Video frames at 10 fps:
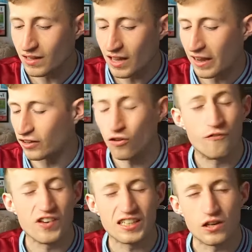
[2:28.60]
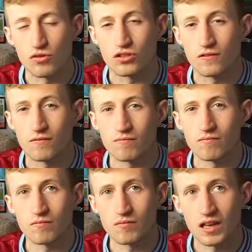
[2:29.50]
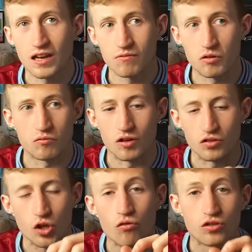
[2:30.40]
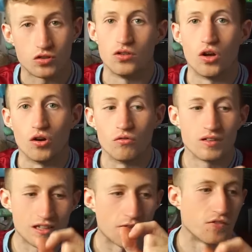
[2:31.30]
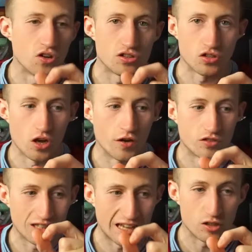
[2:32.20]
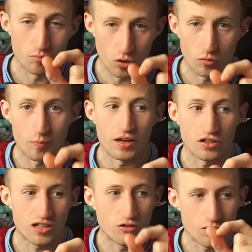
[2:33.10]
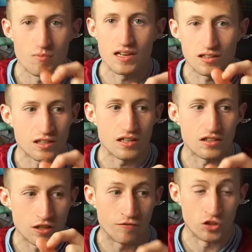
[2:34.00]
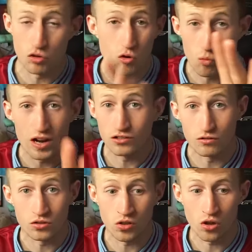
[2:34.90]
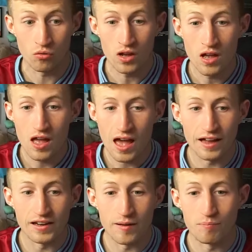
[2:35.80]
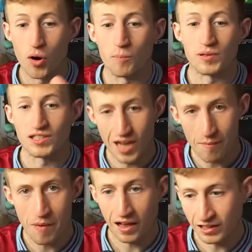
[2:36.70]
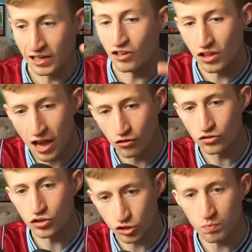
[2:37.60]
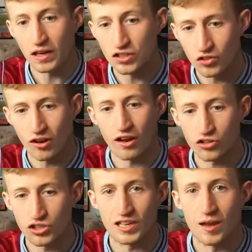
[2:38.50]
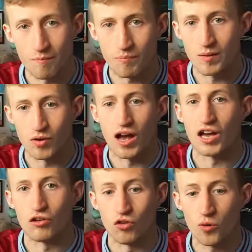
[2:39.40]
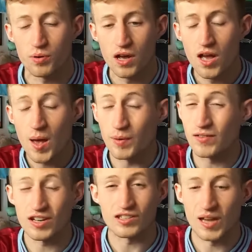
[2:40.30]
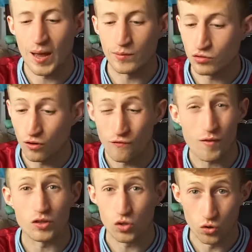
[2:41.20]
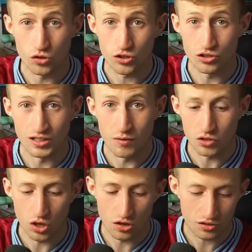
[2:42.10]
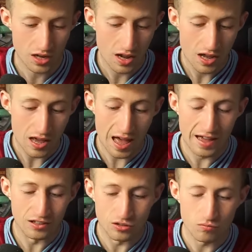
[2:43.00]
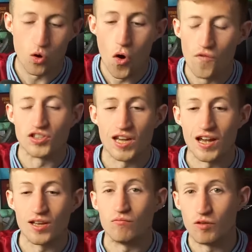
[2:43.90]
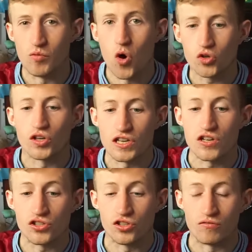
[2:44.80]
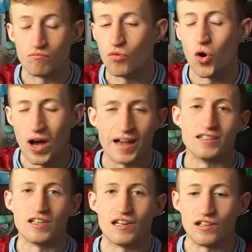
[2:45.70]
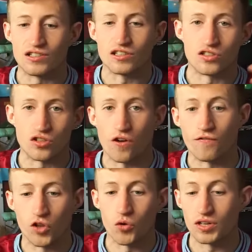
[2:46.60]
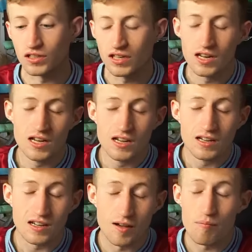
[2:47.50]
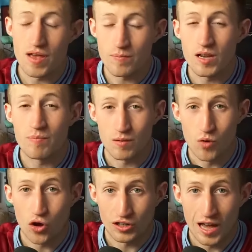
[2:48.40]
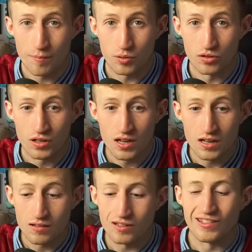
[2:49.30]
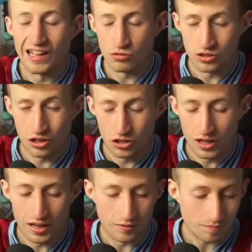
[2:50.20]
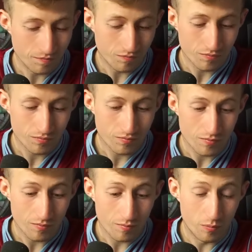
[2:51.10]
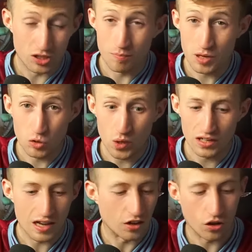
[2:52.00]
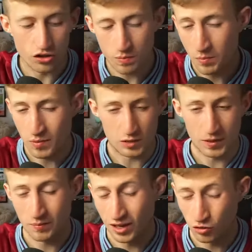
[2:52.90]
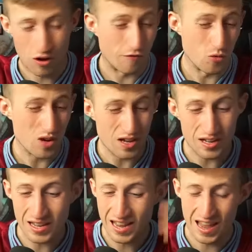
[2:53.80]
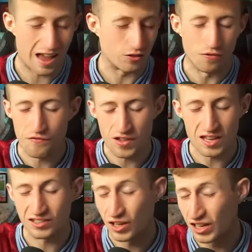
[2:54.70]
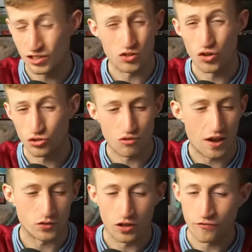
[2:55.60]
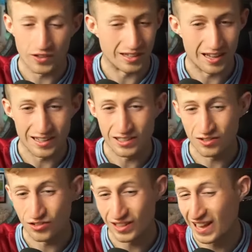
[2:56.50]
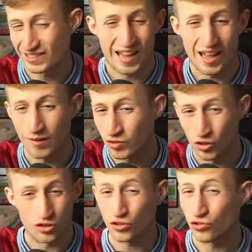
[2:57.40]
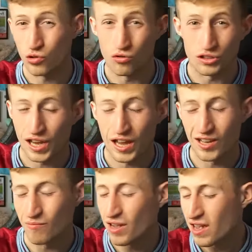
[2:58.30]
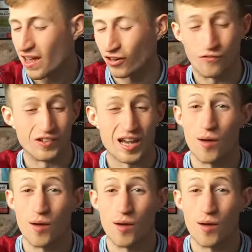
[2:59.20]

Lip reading: I don't think it was, we were too slow in that first half to get the ball up the pitch. That was a main key difference. We were way too slow. And then Pompey sat back and then allowed us the space to actually get a bit more higher up. But even at times, we were very cautious in that regard. And over time, with more cohesion, more ideas can start flowing. And maybe a bit more can happen later on down the line. But it's a big win. And of course, people may speak about the referee. I don't think he's a young ref, so I think that he's at times lost control of the game. I don't think our